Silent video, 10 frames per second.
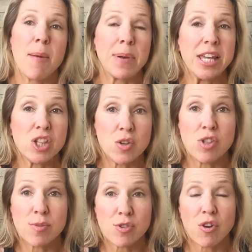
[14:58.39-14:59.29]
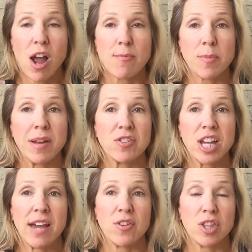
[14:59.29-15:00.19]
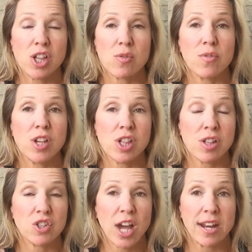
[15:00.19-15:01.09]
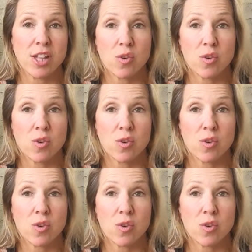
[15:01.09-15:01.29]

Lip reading: Please do subscribe. We'd be lovely to have you. This channel